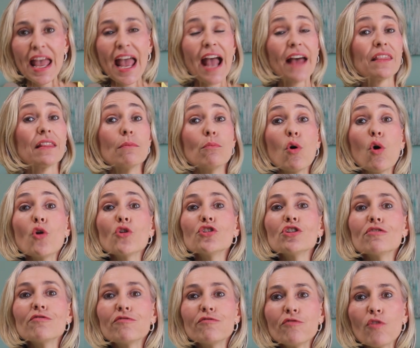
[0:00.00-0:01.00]
And the more
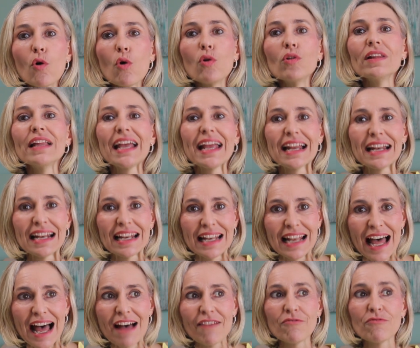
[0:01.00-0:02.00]
you fall in
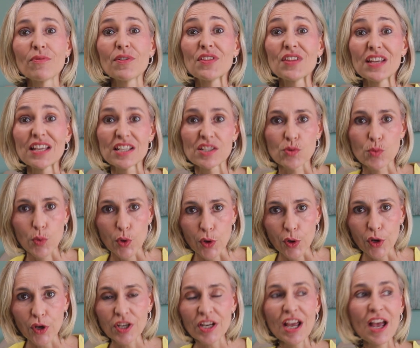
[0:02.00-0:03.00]
love with His
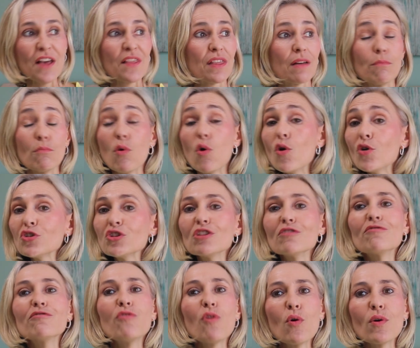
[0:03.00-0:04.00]
word, the more
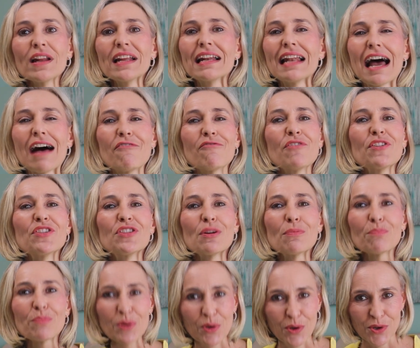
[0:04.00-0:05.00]
you fall in love with the
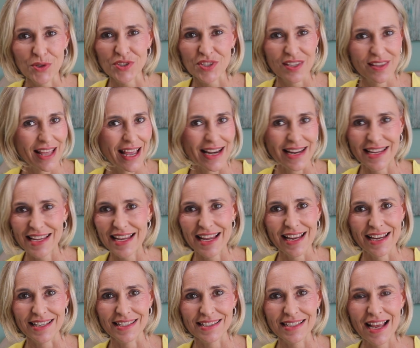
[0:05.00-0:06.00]
person that He
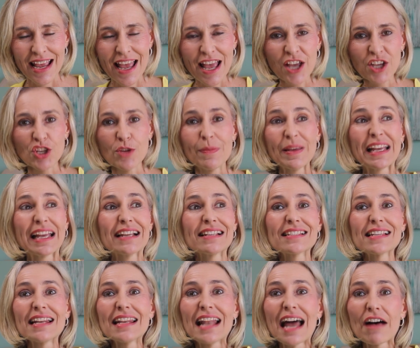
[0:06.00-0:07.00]
is. You begin
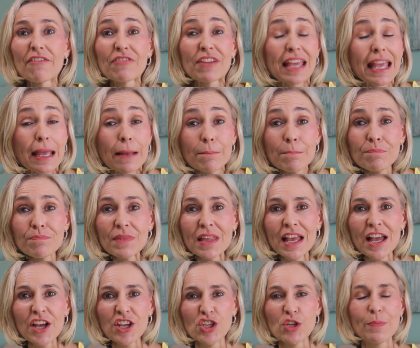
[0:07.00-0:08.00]
to love Him,
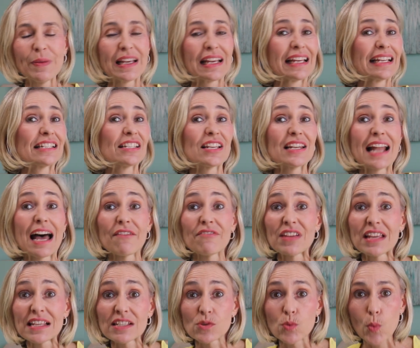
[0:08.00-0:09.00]
you begin to love
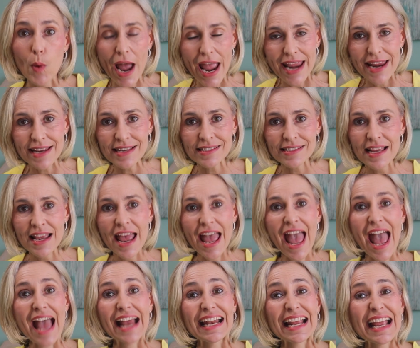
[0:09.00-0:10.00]
His ways,
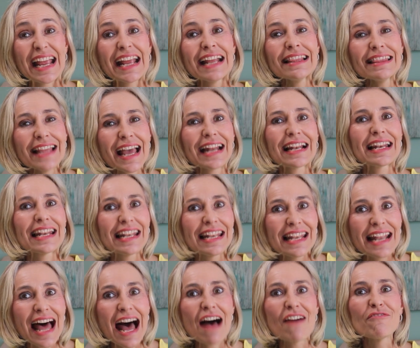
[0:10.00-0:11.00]
and in that
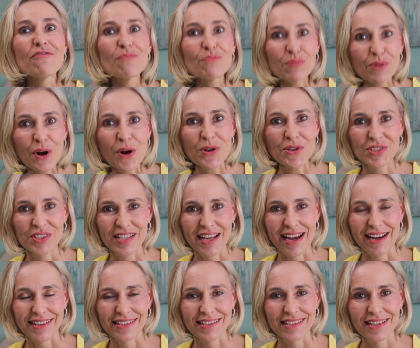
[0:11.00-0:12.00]
love
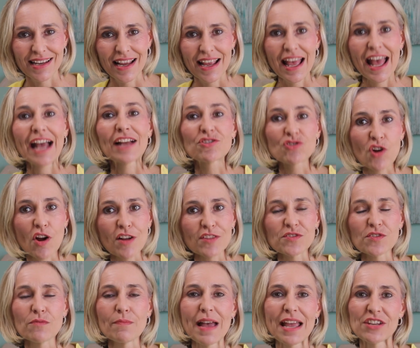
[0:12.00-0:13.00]
process, a
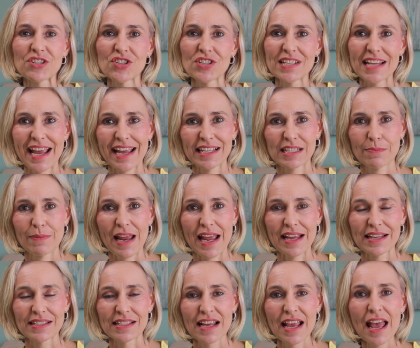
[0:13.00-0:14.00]
transformation takes
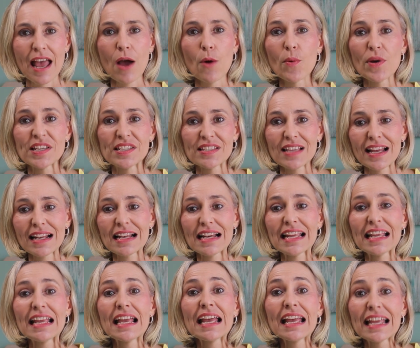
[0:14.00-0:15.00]
place where
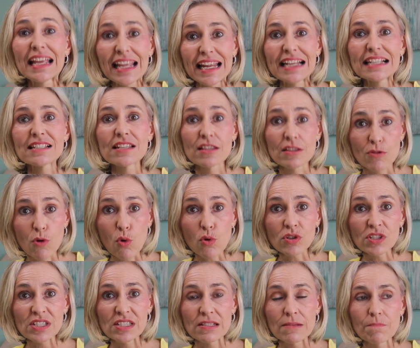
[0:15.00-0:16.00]
suddenly His
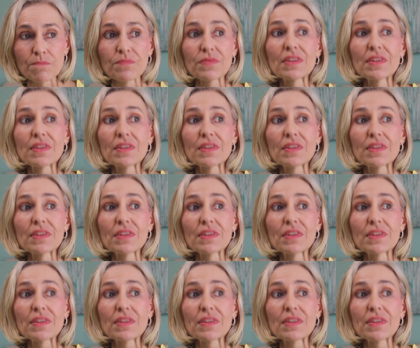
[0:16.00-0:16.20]
thoughts